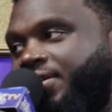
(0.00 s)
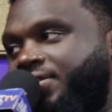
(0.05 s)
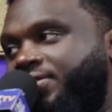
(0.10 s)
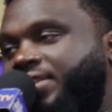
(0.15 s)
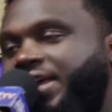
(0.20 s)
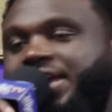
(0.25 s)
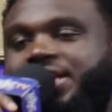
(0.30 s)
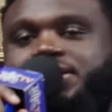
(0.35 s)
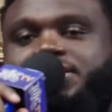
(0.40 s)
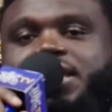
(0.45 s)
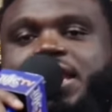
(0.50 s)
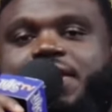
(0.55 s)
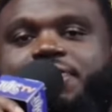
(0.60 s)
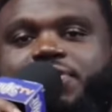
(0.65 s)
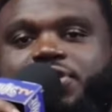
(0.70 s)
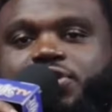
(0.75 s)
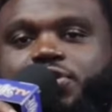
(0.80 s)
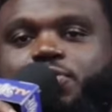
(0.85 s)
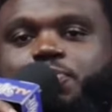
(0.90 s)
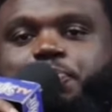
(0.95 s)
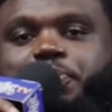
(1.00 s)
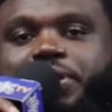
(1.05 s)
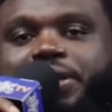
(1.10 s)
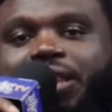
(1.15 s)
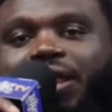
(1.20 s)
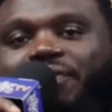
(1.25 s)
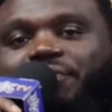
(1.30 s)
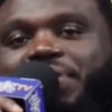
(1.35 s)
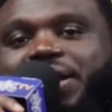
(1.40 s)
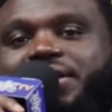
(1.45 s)
Thanksgiving, you put it
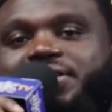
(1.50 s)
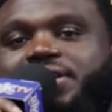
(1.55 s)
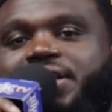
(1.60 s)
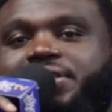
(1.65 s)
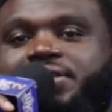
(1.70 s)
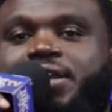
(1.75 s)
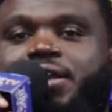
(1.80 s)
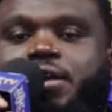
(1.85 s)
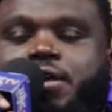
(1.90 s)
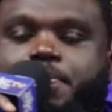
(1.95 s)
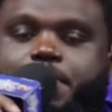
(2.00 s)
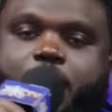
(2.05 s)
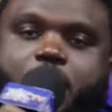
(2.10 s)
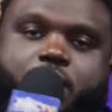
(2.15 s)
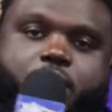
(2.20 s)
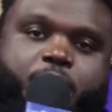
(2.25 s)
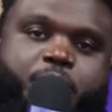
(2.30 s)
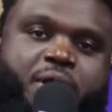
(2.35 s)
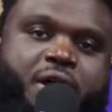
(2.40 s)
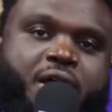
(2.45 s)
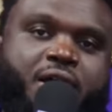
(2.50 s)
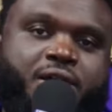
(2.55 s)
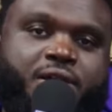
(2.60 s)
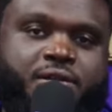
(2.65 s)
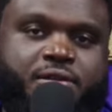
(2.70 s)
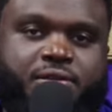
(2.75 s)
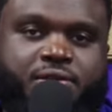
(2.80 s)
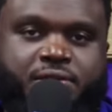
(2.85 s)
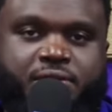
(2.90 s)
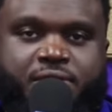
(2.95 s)
out Valentine's Day. Come on, bro.
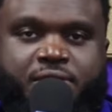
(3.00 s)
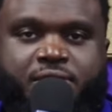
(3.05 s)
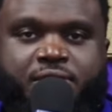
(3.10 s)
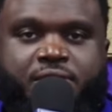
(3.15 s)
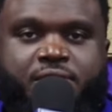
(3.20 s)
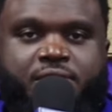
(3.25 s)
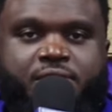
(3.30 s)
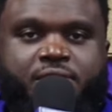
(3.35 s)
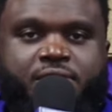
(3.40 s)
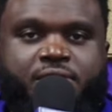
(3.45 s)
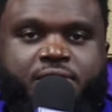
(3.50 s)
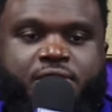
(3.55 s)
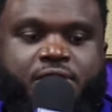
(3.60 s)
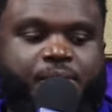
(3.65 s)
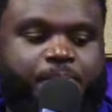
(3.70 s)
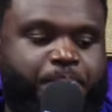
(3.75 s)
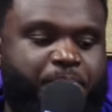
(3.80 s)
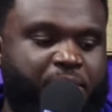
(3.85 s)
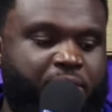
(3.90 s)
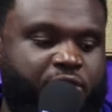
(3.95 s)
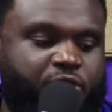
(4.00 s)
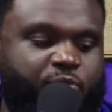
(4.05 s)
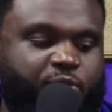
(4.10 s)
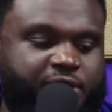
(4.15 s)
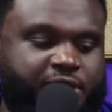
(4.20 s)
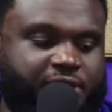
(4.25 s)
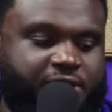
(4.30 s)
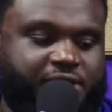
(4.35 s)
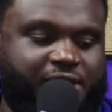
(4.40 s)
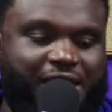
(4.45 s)
Right. The building would
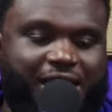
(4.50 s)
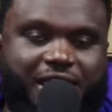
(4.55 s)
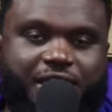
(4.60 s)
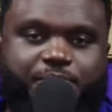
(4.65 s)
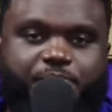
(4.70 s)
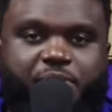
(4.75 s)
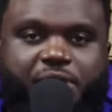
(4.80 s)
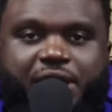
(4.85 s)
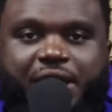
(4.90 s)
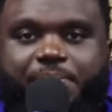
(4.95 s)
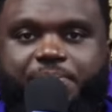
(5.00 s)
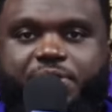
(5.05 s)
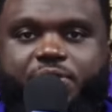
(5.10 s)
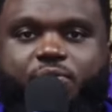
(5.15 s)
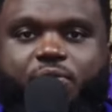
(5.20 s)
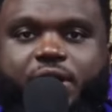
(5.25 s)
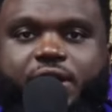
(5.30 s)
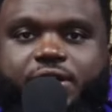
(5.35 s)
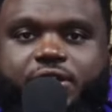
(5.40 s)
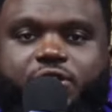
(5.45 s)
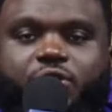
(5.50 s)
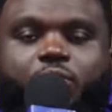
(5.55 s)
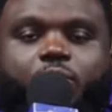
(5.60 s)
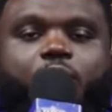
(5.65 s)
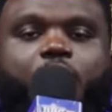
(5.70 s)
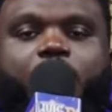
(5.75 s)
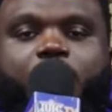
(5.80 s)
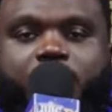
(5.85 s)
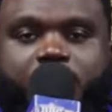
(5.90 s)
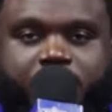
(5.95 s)
decay, bro. I mean, what the
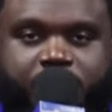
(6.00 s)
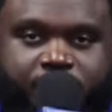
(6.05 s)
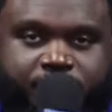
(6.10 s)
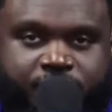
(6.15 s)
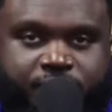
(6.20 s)
work?